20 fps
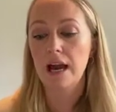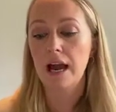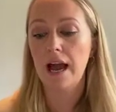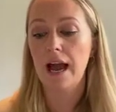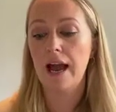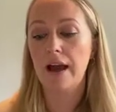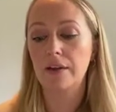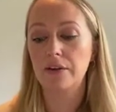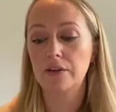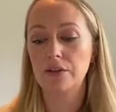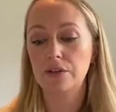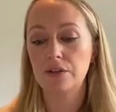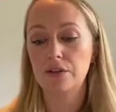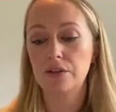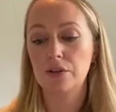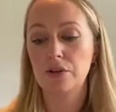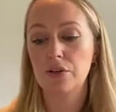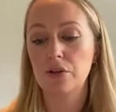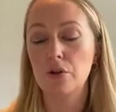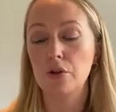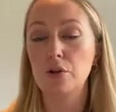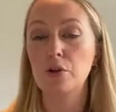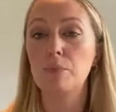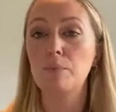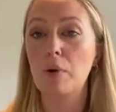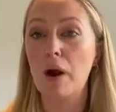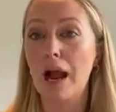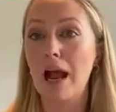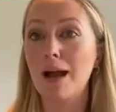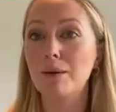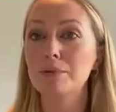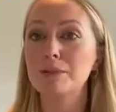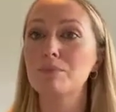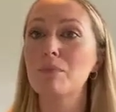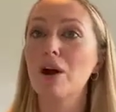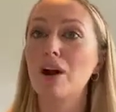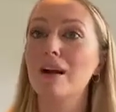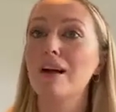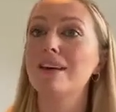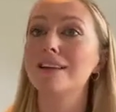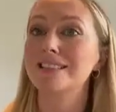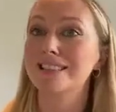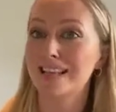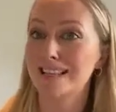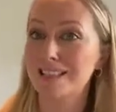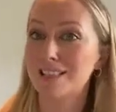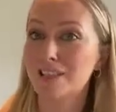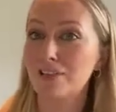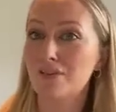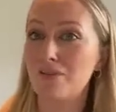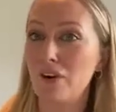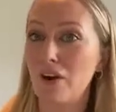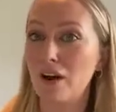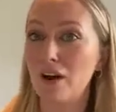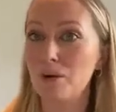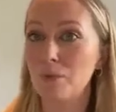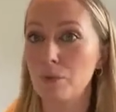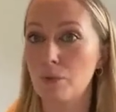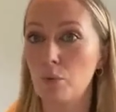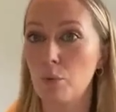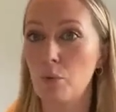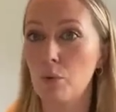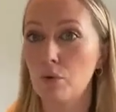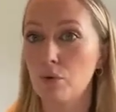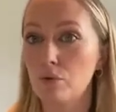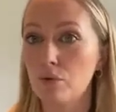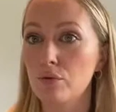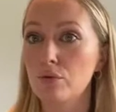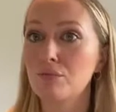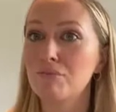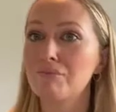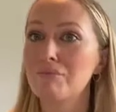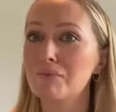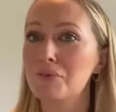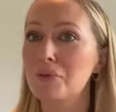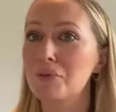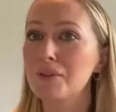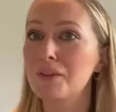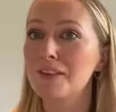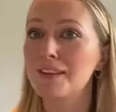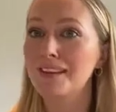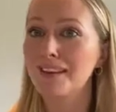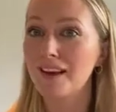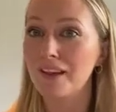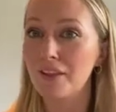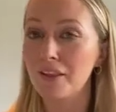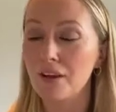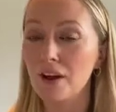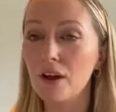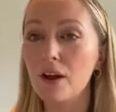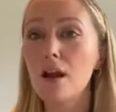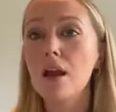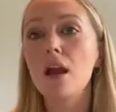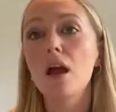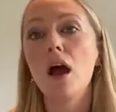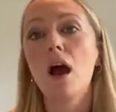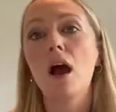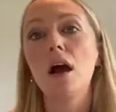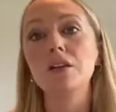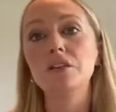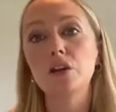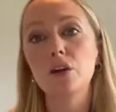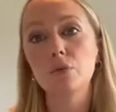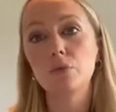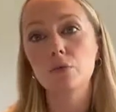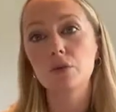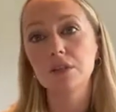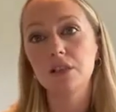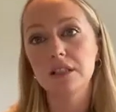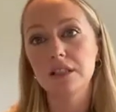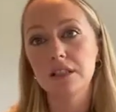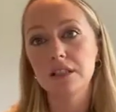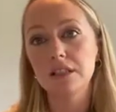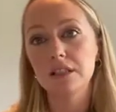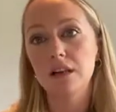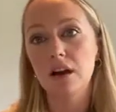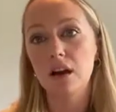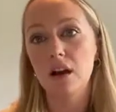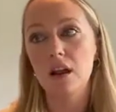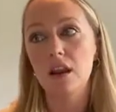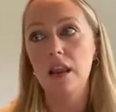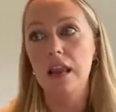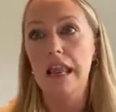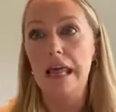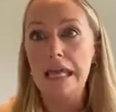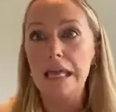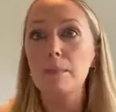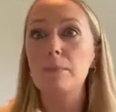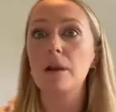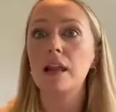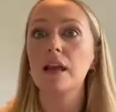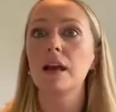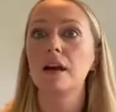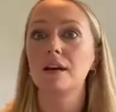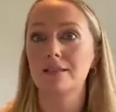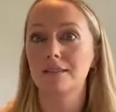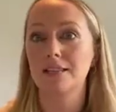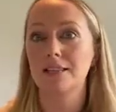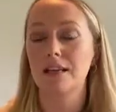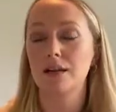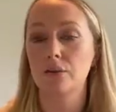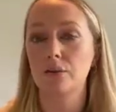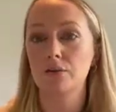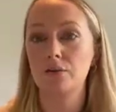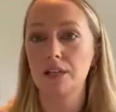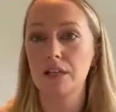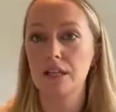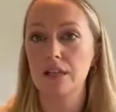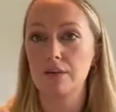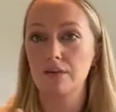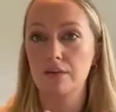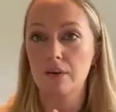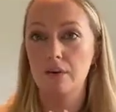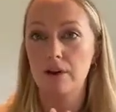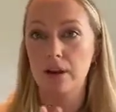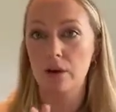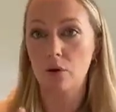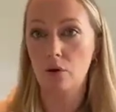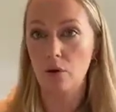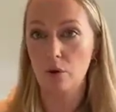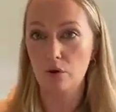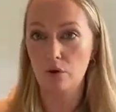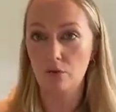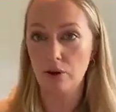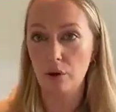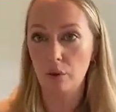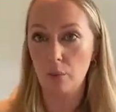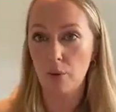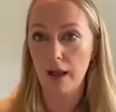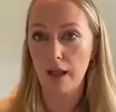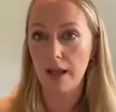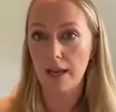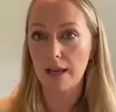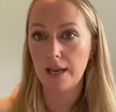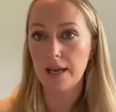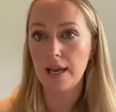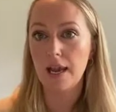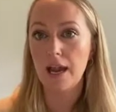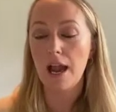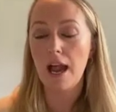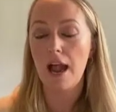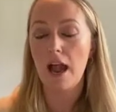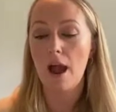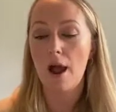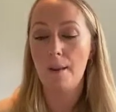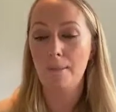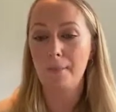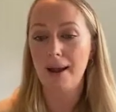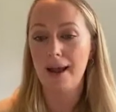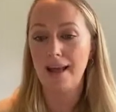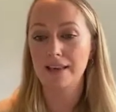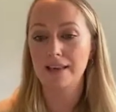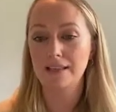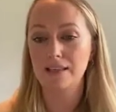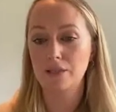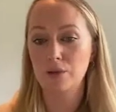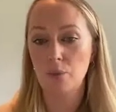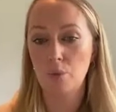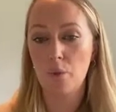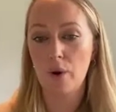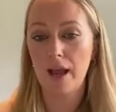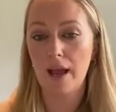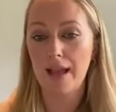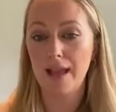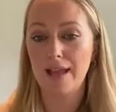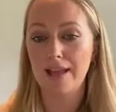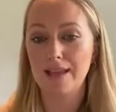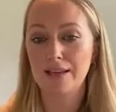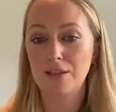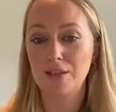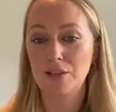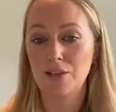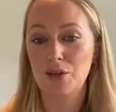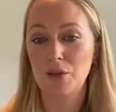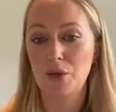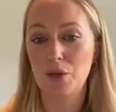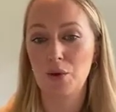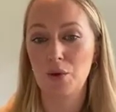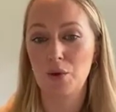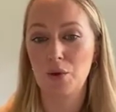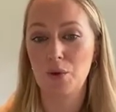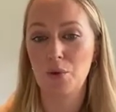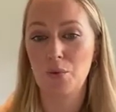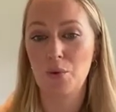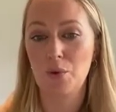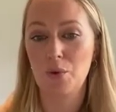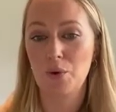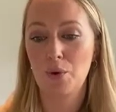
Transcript: and you perhaps might identify with one more than the other, I don't want us to start labeling ourselves in a very concrete way, and as a way to